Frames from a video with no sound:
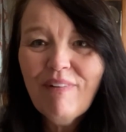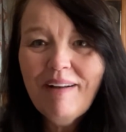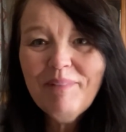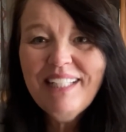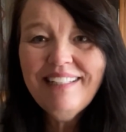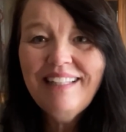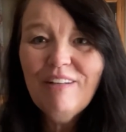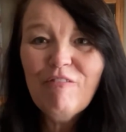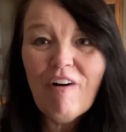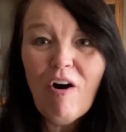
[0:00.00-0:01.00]
I'm getting in
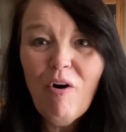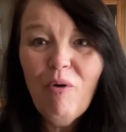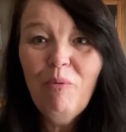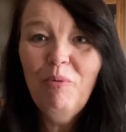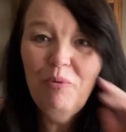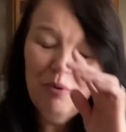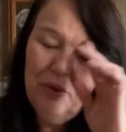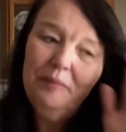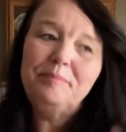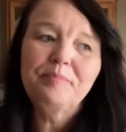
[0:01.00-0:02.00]
the fall
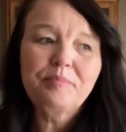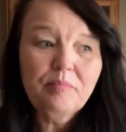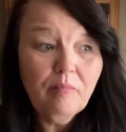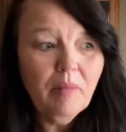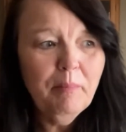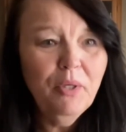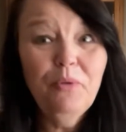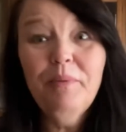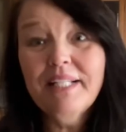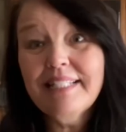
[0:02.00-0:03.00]

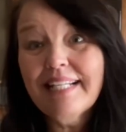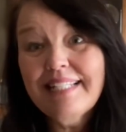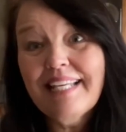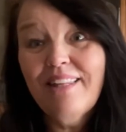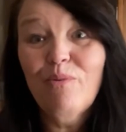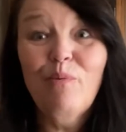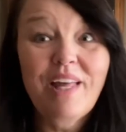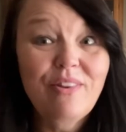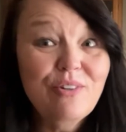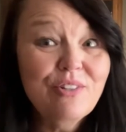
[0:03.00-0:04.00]
mood because, like I say, the
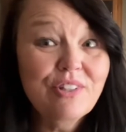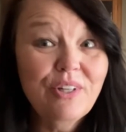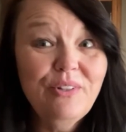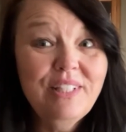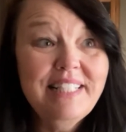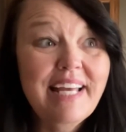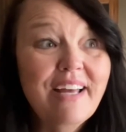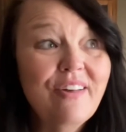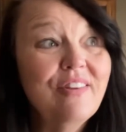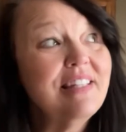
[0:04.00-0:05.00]
weather's cooling
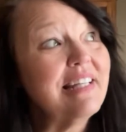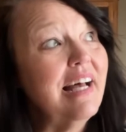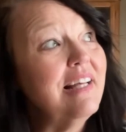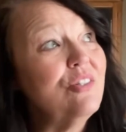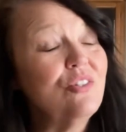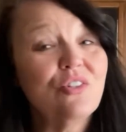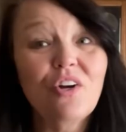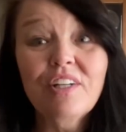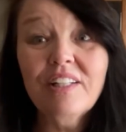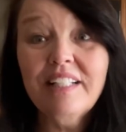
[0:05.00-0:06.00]
down. The skies are
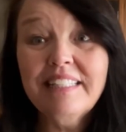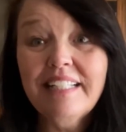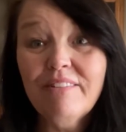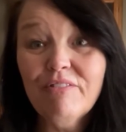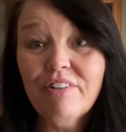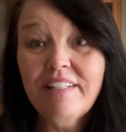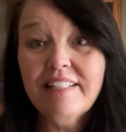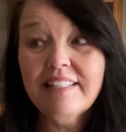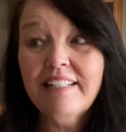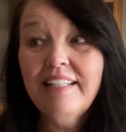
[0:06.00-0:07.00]
starting to look
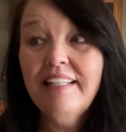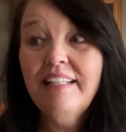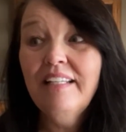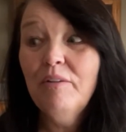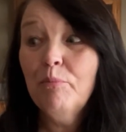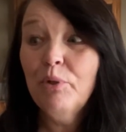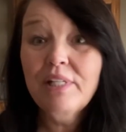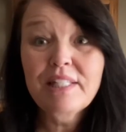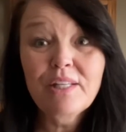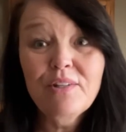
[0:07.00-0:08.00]
different. Pretty
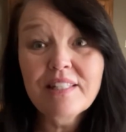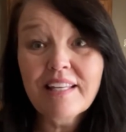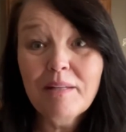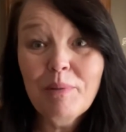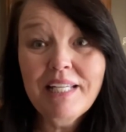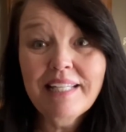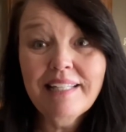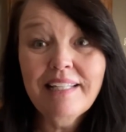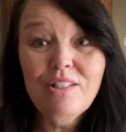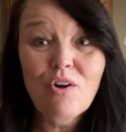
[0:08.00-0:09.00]
soon, it's going to be
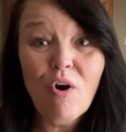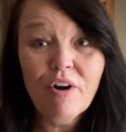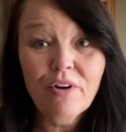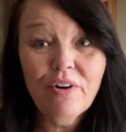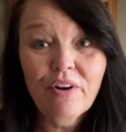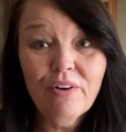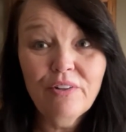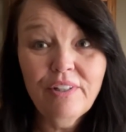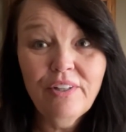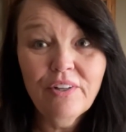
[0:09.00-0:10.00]
getting darker
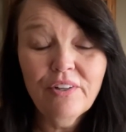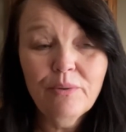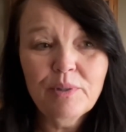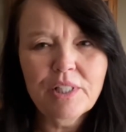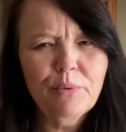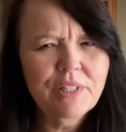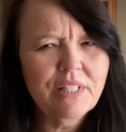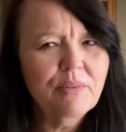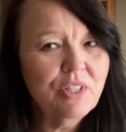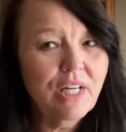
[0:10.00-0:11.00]
earlier, which I wish
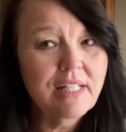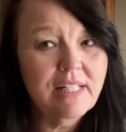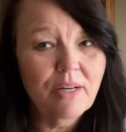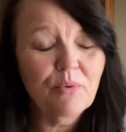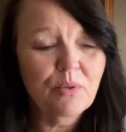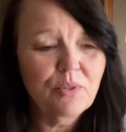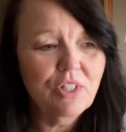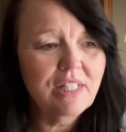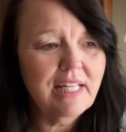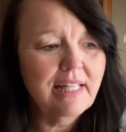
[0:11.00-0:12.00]
they would change that, where it would
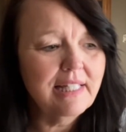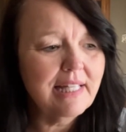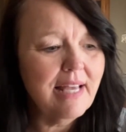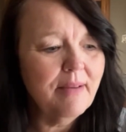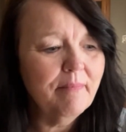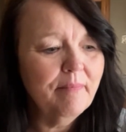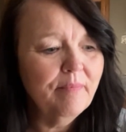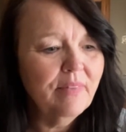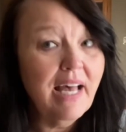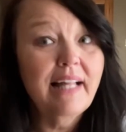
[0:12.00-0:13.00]
just stay the same.
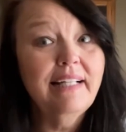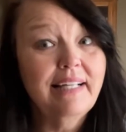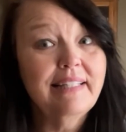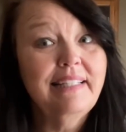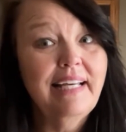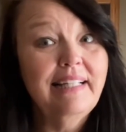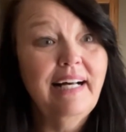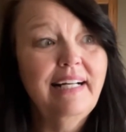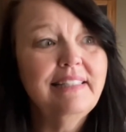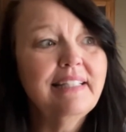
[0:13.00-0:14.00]
I like the
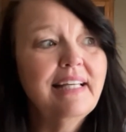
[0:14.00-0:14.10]
daylight.